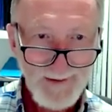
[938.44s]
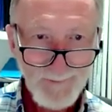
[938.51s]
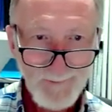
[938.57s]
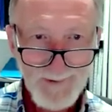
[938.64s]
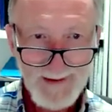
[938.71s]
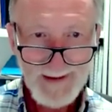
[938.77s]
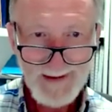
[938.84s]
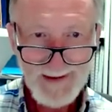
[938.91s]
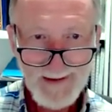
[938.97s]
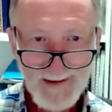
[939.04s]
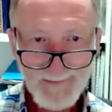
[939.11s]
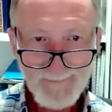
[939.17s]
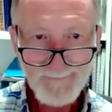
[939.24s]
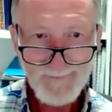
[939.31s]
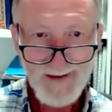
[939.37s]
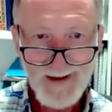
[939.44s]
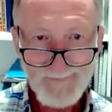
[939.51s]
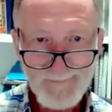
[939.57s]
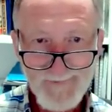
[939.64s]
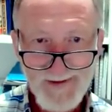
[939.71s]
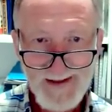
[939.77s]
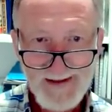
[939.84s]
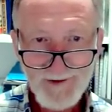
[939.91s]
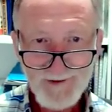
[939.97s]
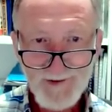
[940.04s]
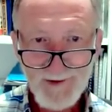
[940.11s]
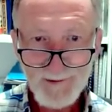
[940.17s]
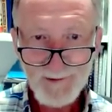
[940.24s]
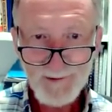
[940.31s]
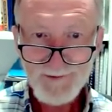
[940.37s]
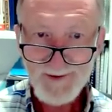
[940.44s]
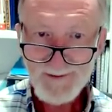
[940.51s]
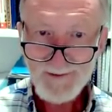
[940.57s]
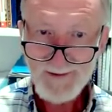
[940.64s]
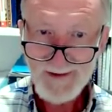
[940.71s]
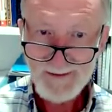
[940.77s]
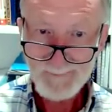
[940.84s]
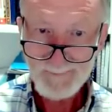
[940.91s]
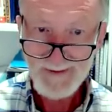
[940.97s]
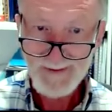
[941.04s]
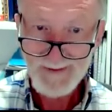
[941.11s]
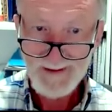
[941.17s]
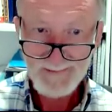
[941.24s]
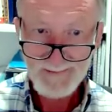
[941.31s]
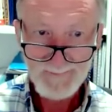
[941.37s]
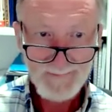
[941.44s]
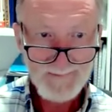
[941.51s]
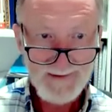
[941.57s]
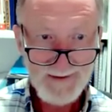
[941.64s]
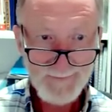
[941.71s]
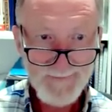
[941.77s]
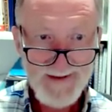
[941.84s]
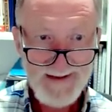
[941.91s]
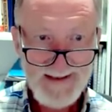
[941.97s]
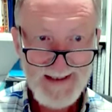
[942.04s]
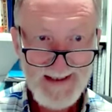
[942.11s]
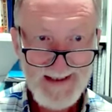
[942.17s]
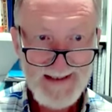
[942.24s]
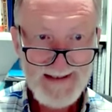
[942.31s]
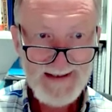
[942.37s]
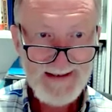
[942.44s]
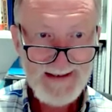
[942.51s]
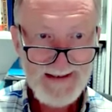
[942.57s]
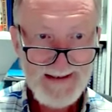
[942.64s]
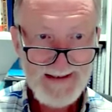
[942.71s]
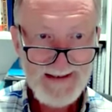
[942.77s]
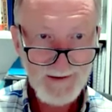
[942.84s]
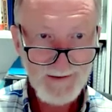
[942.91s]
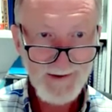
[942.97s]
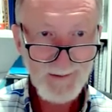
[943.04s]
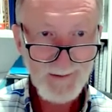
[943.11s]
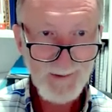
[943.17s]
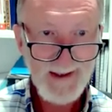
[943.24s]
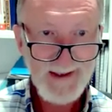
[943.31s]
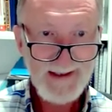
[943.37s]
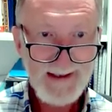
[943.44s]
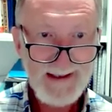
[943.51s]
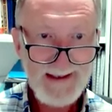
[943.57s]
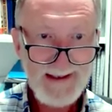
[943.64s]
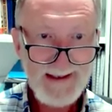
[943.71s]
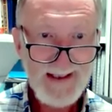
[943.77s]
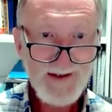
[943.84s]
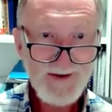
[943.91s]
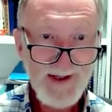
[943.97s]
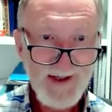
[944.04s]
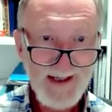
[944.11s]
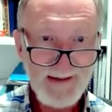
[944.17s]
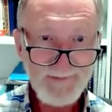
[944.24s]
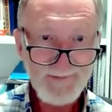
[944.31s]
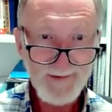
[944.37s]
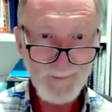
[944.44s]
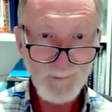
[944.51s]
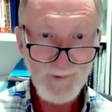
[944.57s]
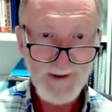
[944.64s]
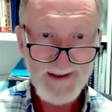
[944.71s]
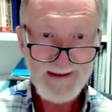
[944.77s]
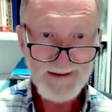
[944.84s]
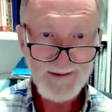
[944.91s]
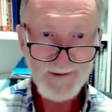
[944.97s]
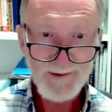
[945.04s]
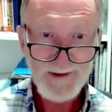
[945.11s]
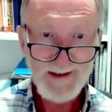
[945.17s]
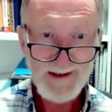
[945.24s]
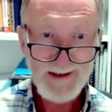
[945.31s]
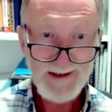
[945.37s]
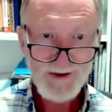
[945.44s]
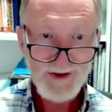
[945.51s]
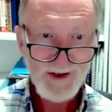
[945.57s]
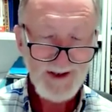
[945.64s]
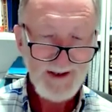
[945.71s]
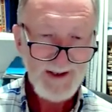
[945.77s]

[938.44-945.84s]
we have a venous ulcer. They can be different sizes, including quite large. They have an irregular edge.